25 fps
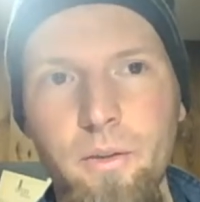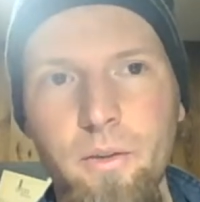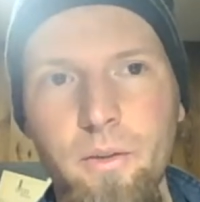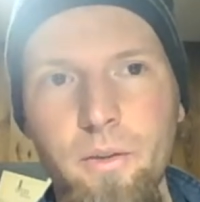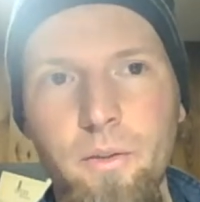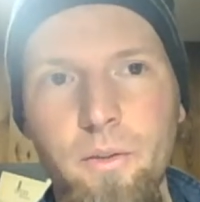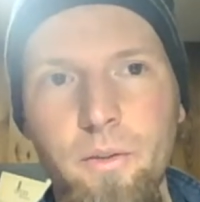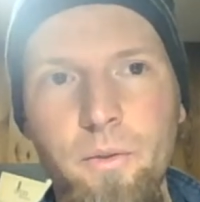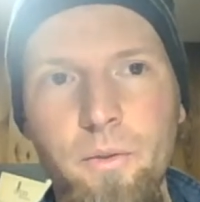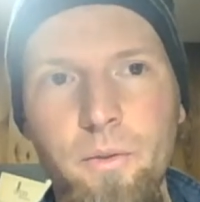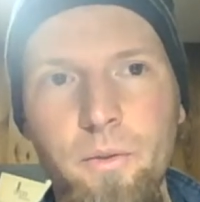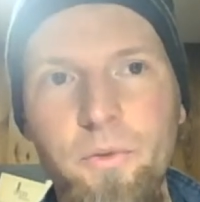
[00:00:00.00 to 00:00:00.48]

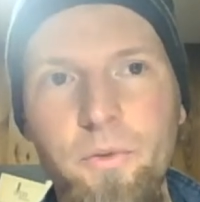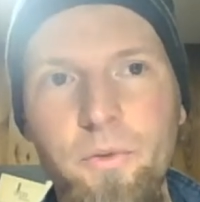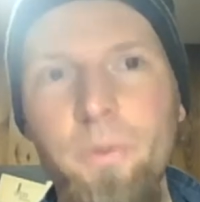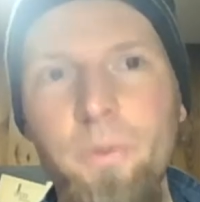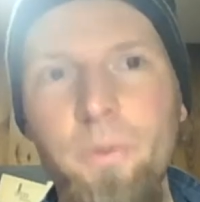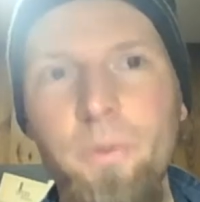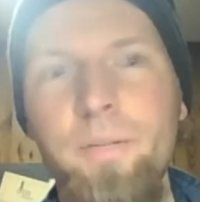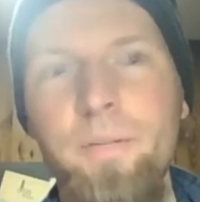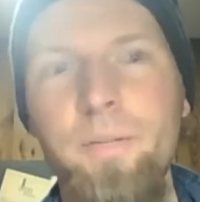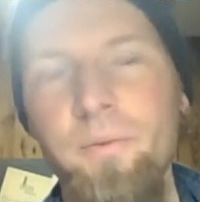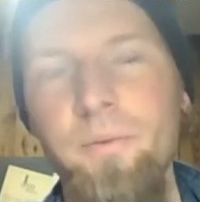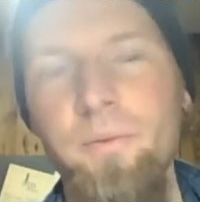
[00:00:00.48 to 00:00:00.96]
There's no
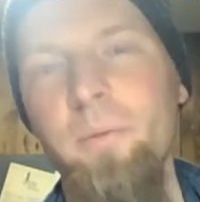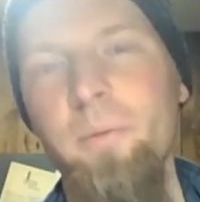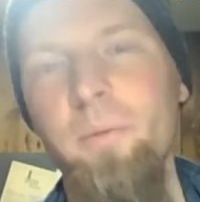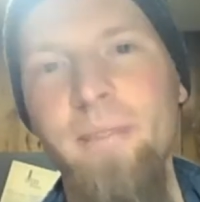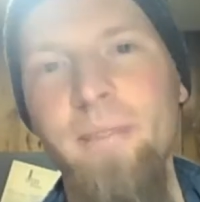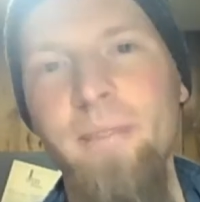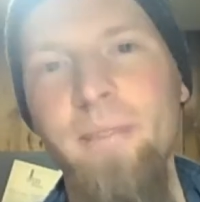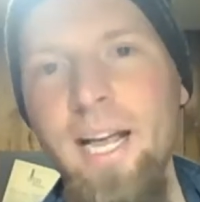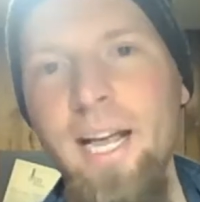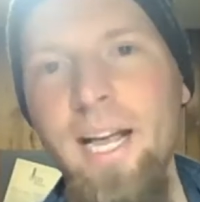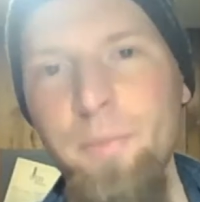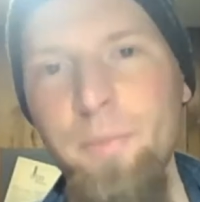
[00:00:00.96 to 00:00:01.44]
need for them
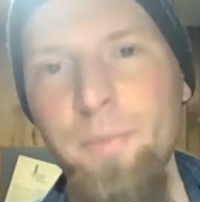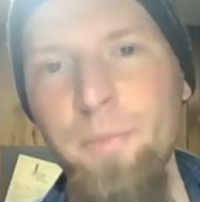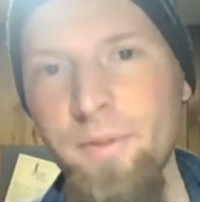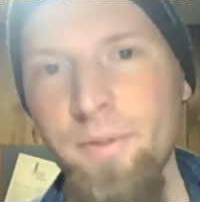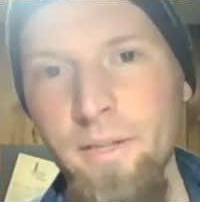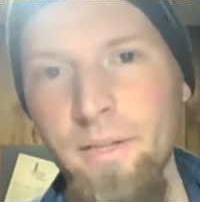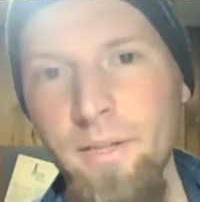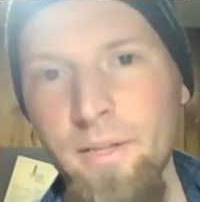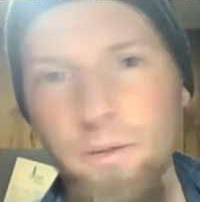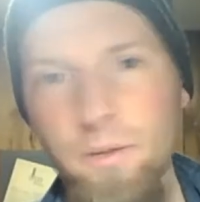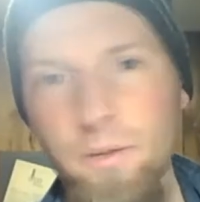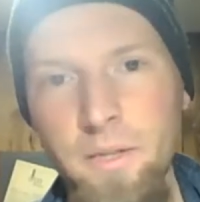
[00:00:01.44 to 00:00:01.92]
to happen.
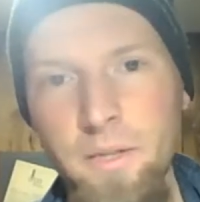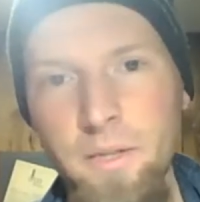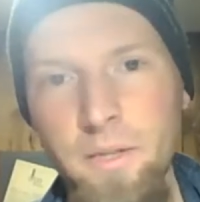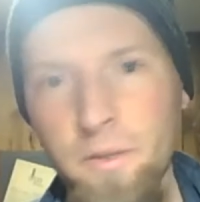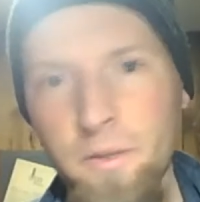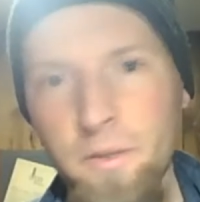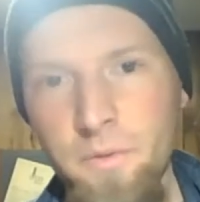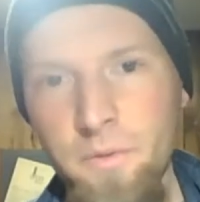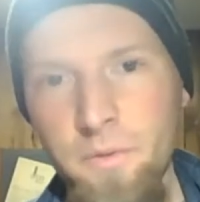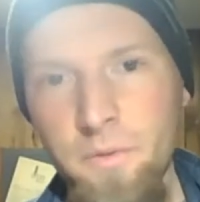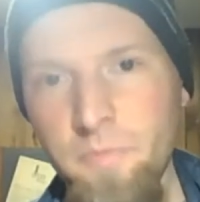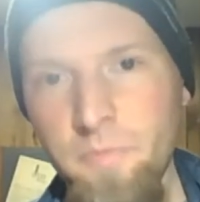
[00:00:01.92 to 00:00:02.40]
It
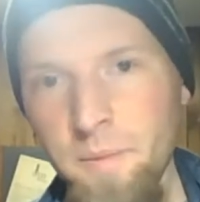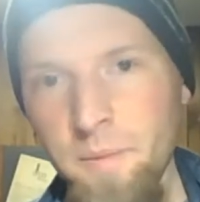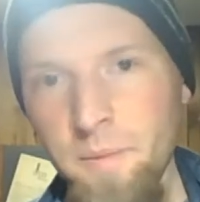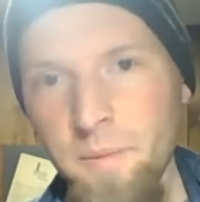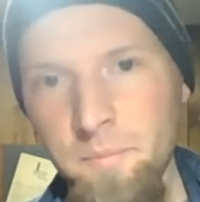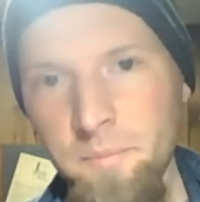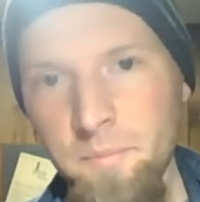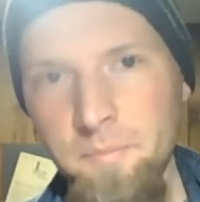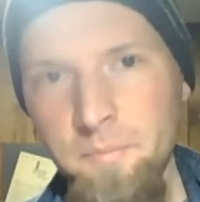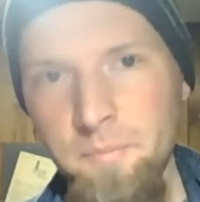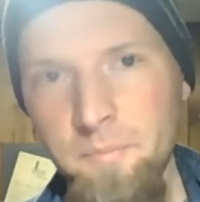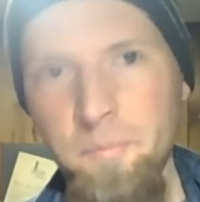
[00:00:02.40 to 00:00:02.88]
could have
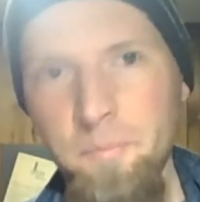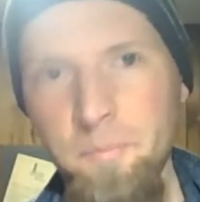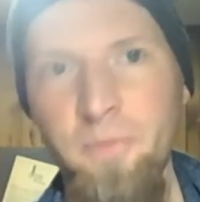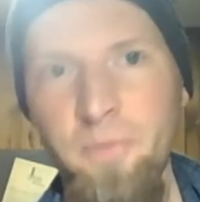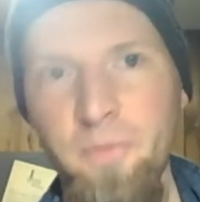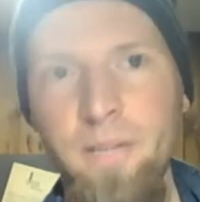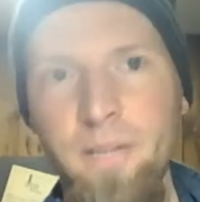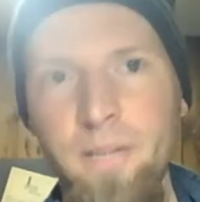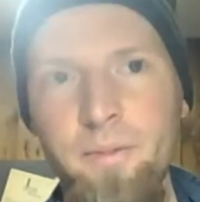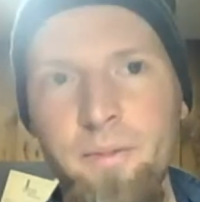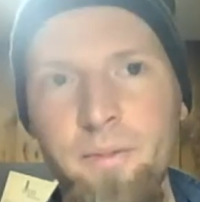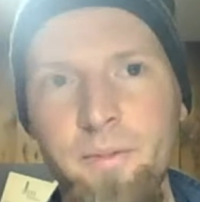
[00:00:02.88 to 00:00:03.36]
been
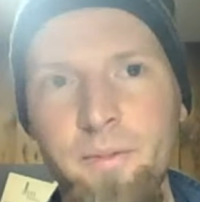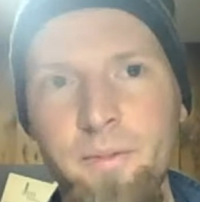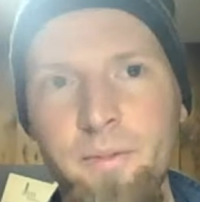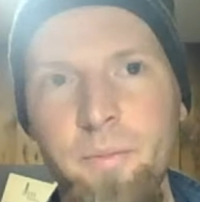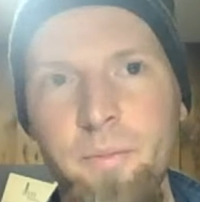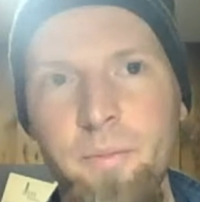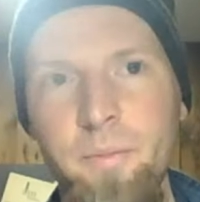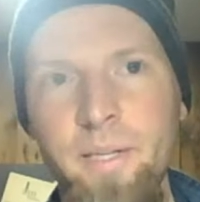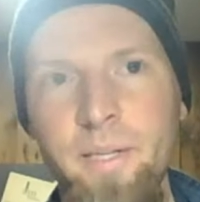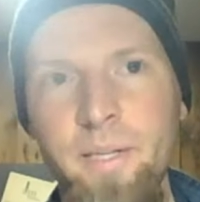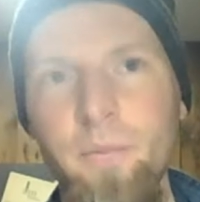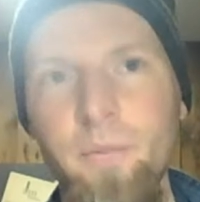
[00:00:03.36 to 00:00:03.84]
prevented to
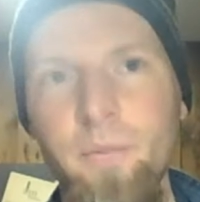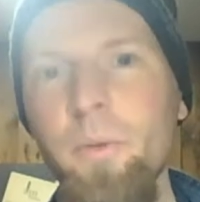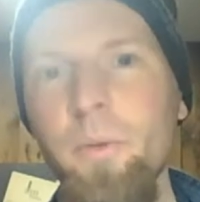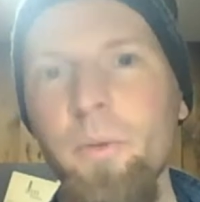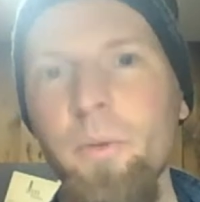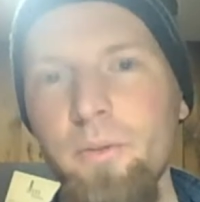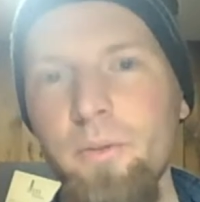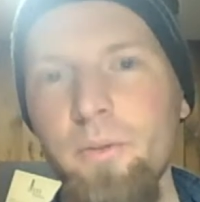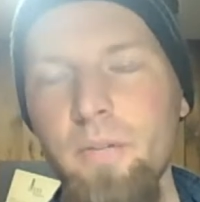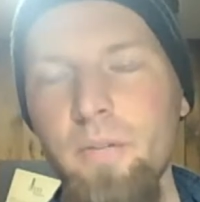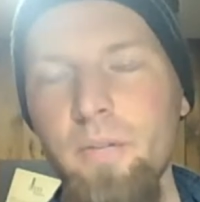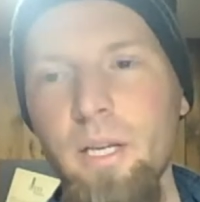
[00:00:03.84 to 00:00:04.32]
begin
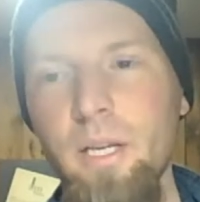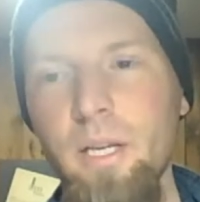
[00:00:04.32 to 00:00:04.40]
with.